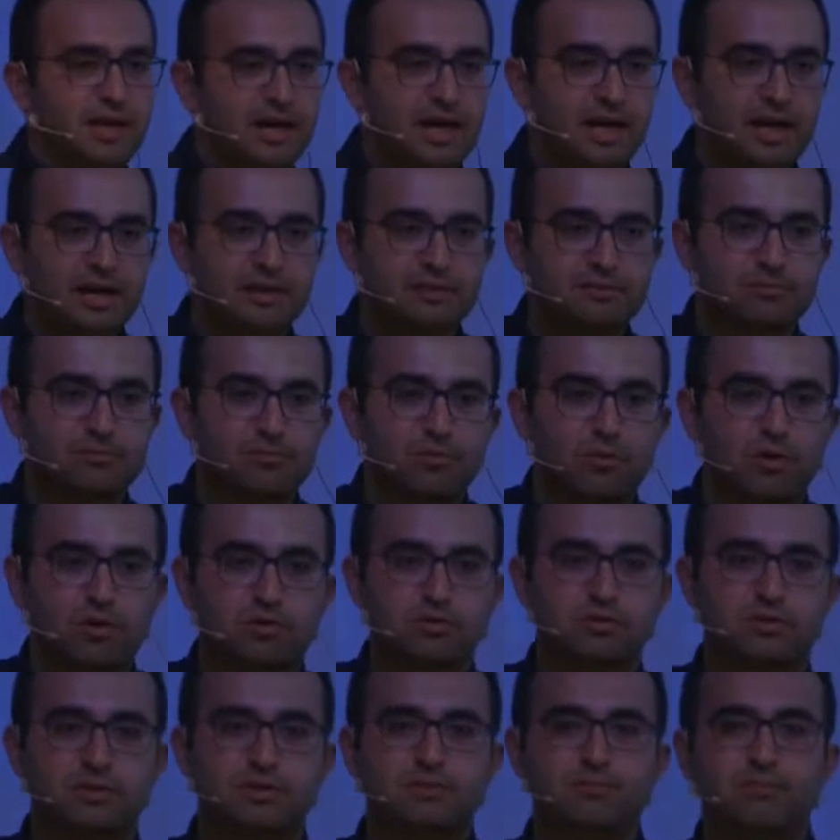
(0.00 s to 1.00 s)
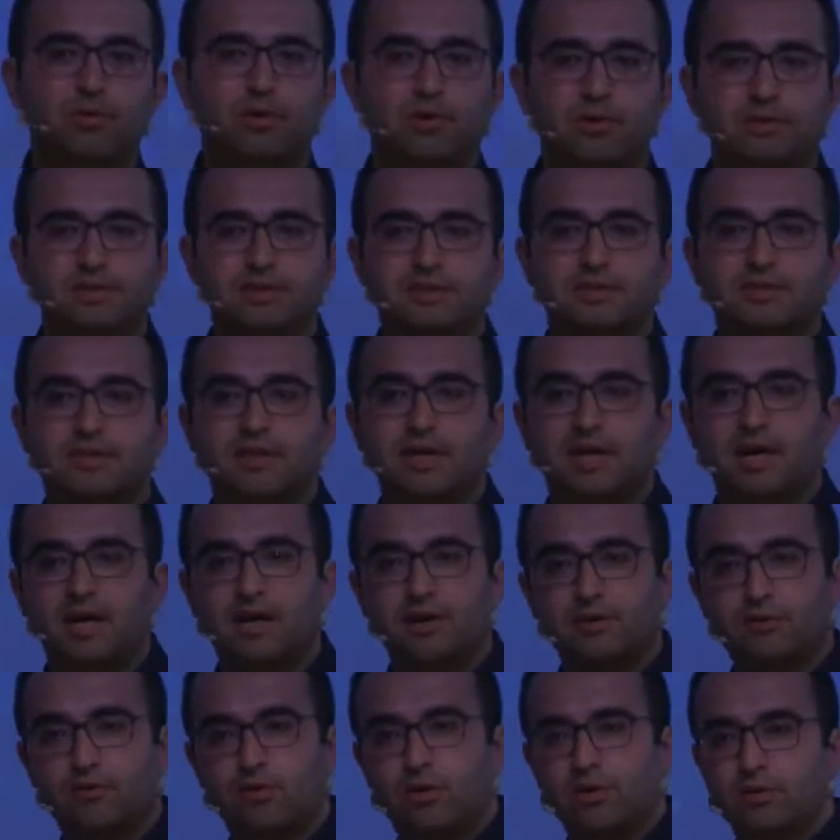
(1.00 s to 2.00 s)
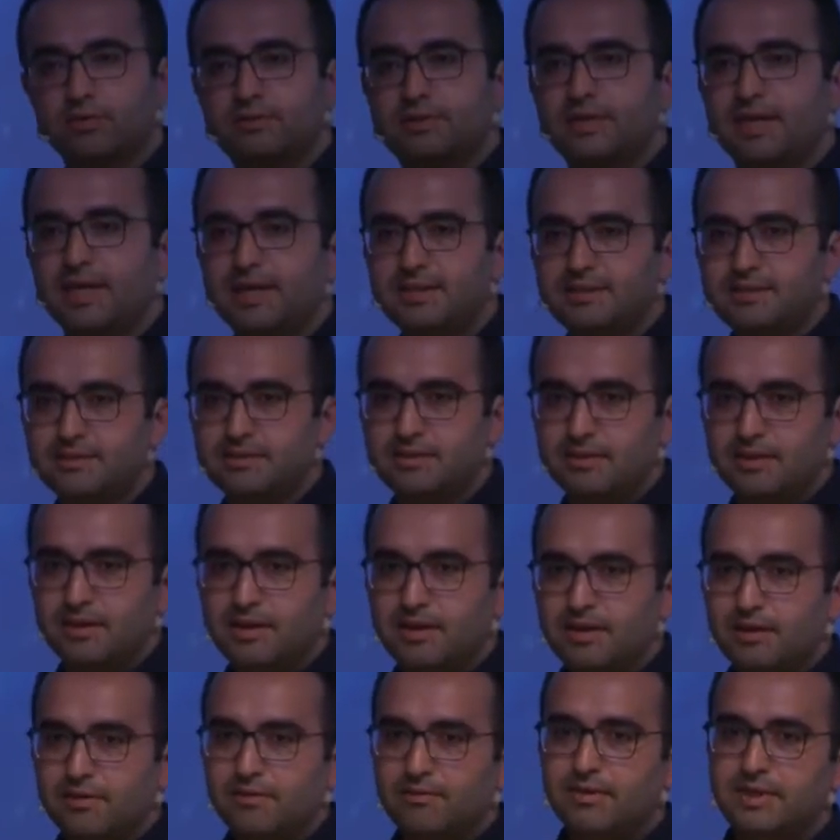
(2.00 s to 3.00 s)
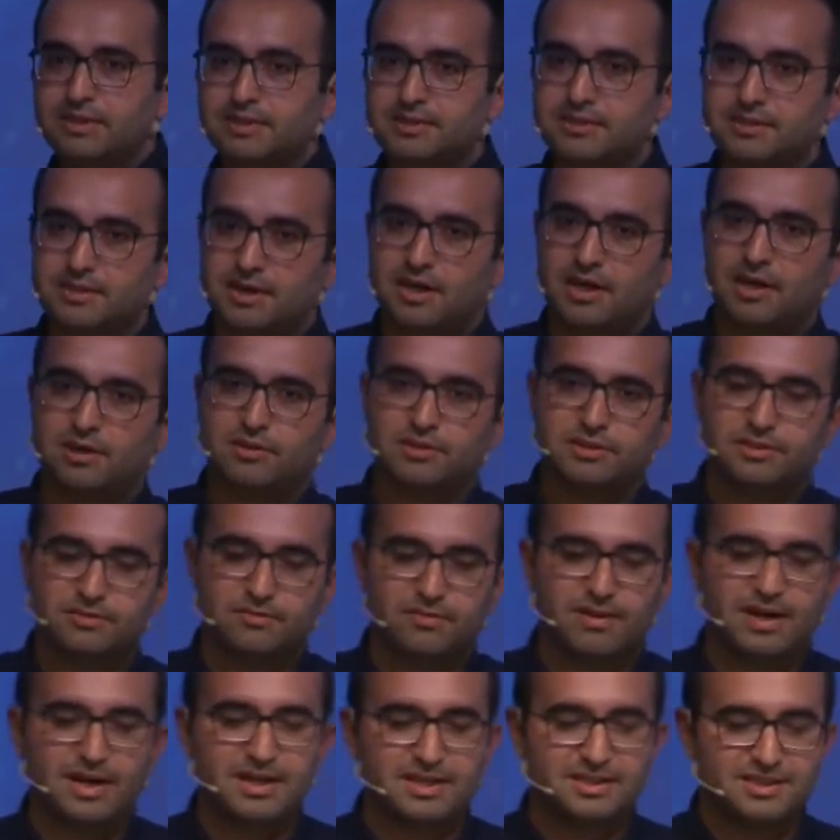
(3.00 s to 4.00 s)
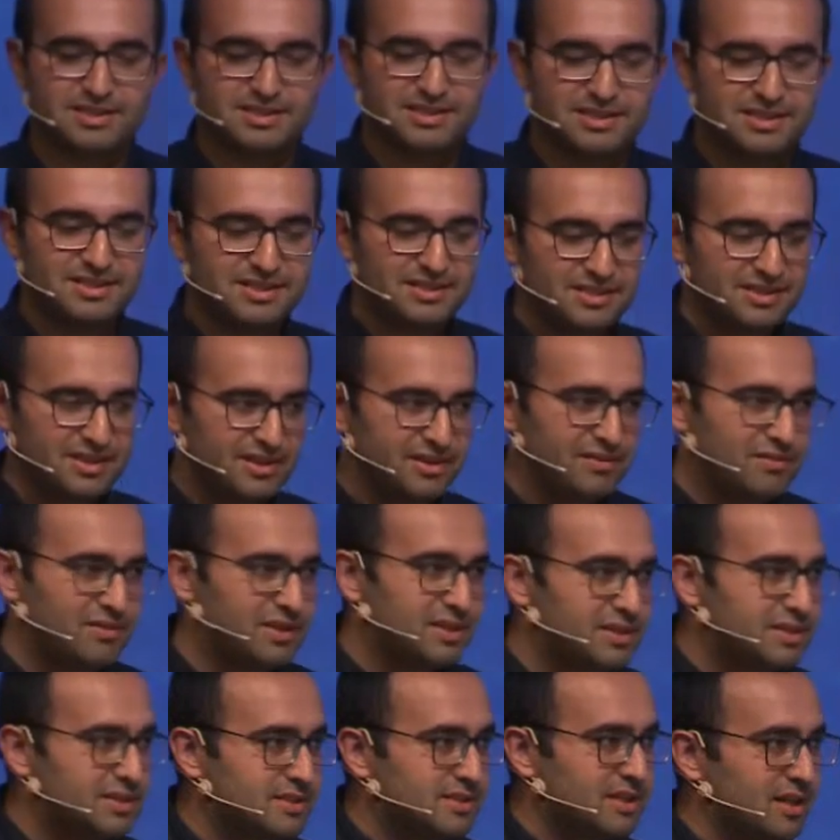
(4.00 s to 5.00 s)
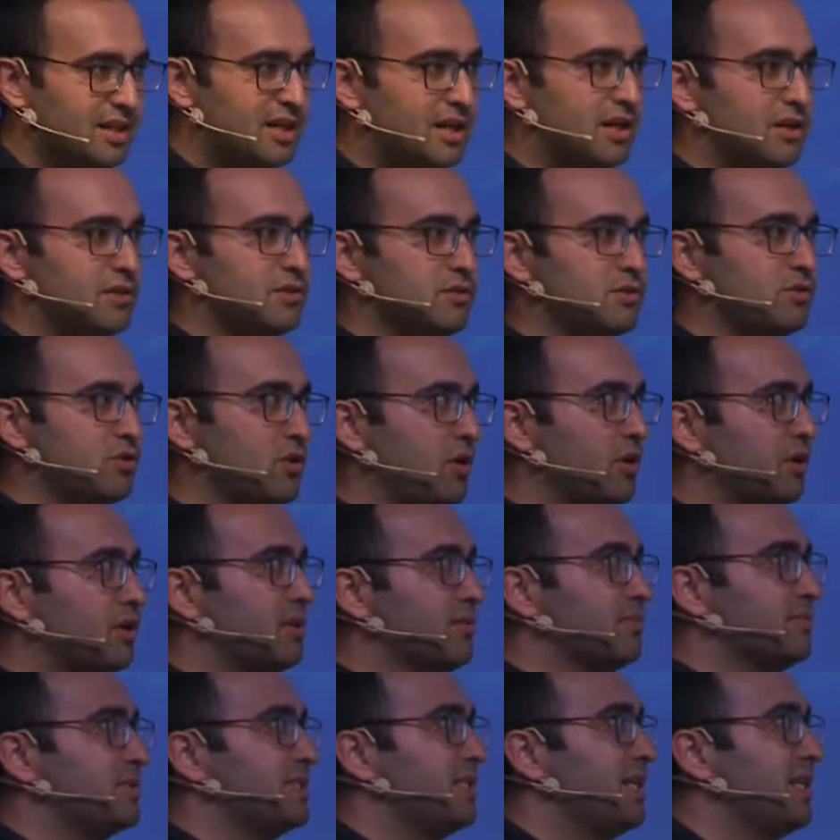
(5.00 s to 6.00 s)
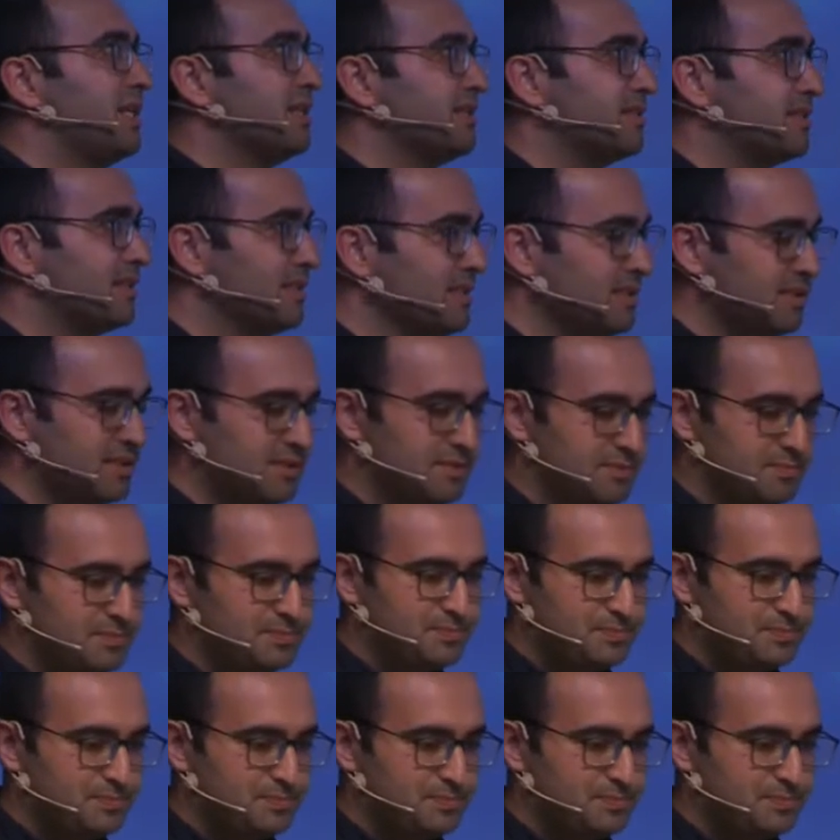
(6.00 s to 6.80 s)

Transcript: and most importantly, our context. What is our devices? What is our circumstances?